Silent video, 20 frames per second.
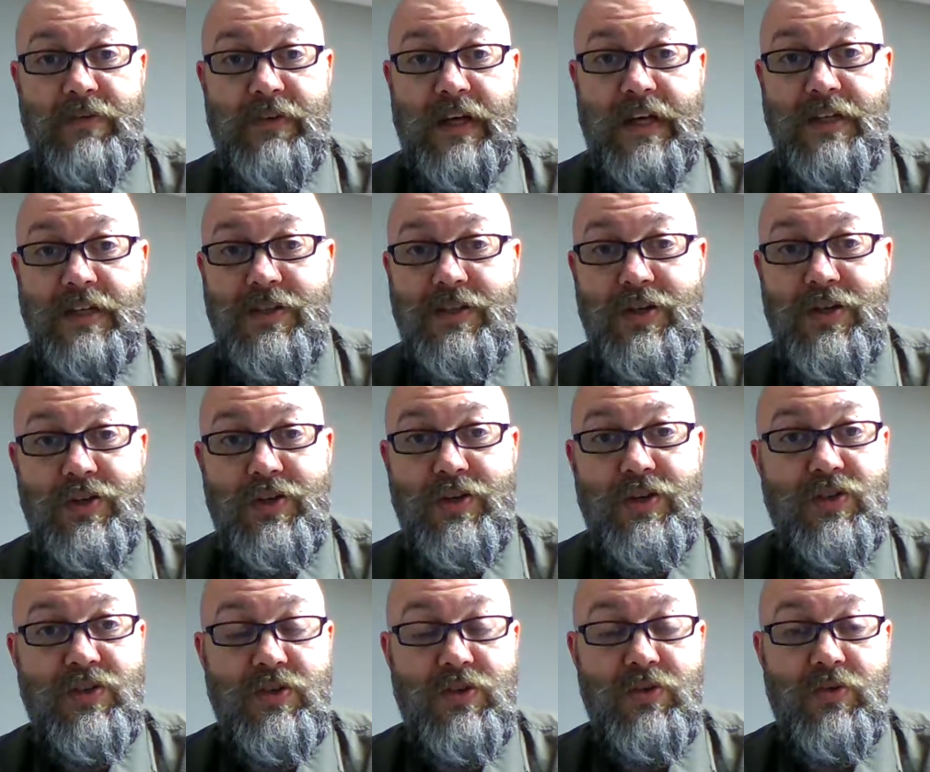I continue
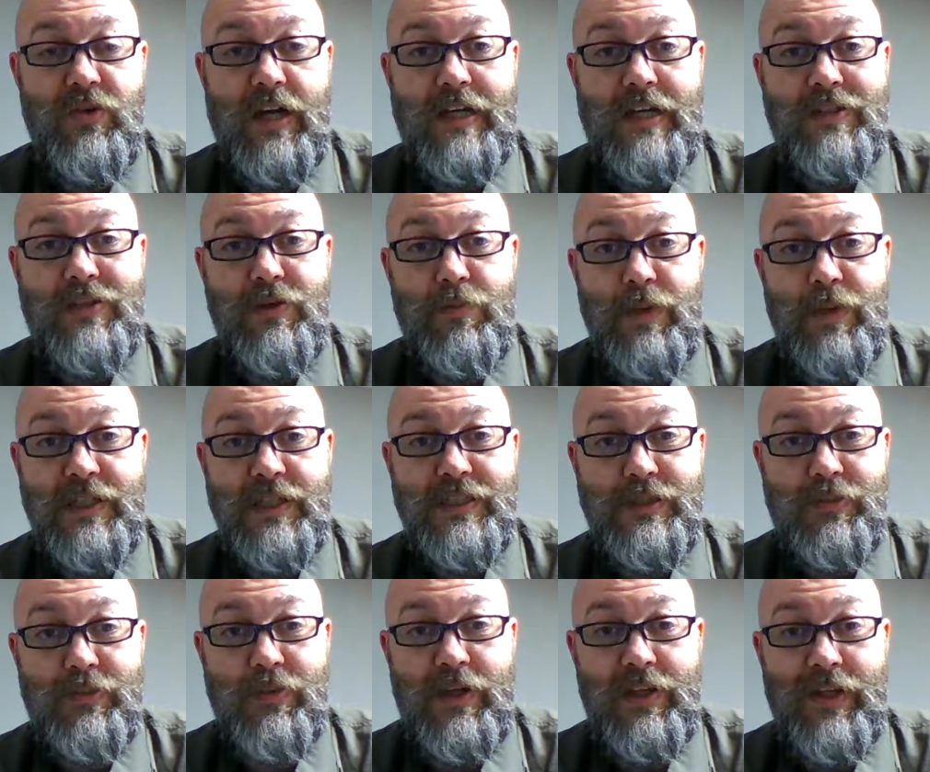to uh, do
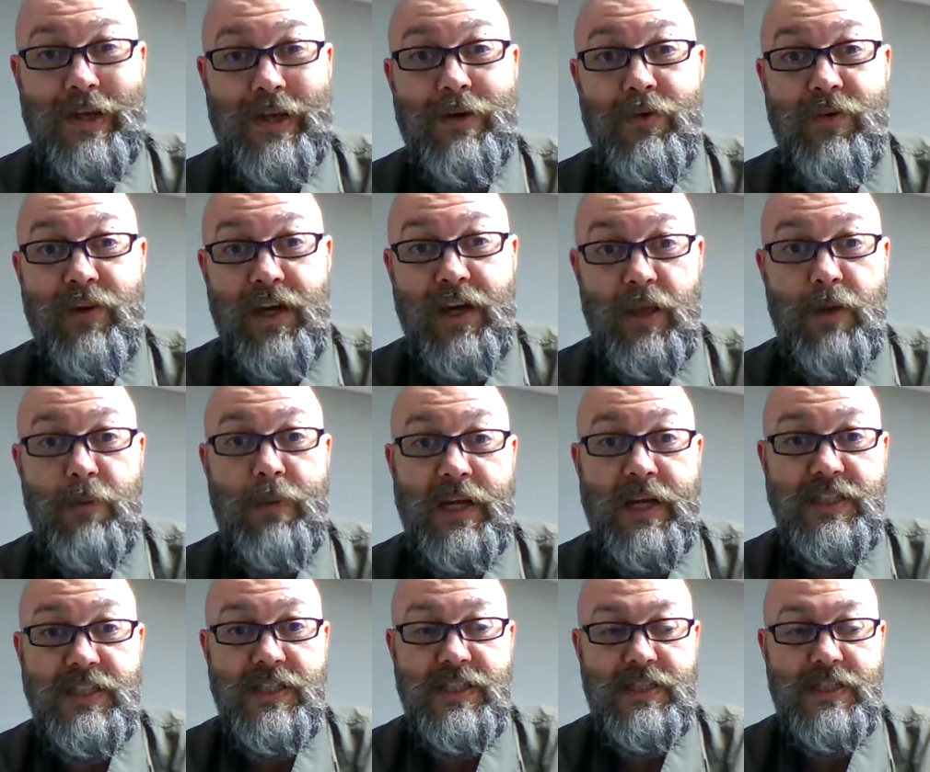business with on a regular
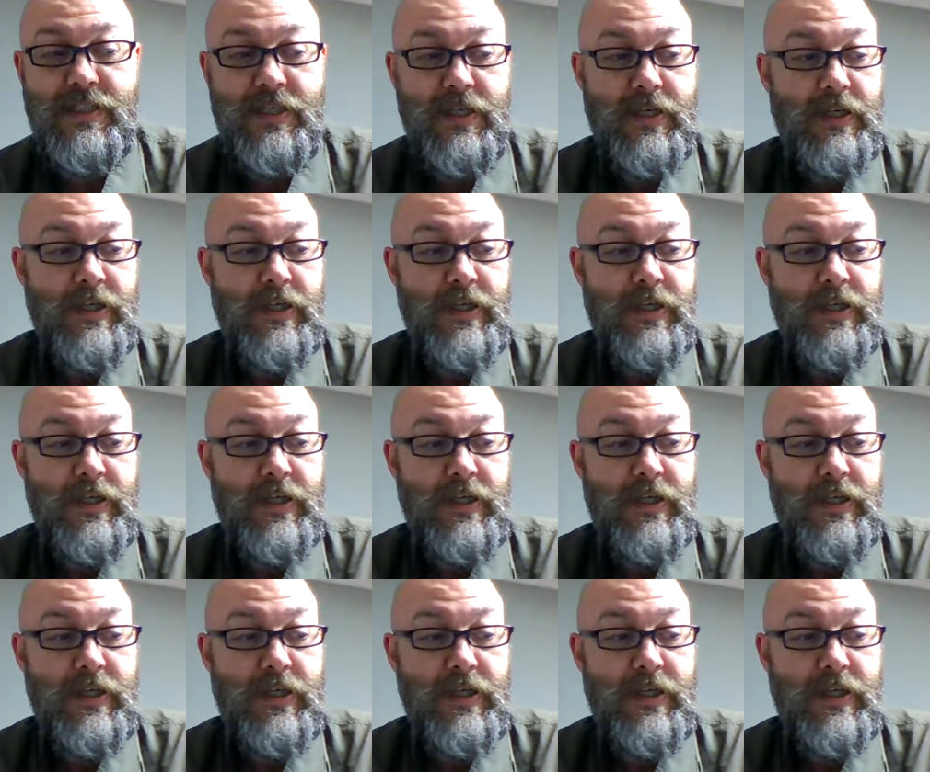basis.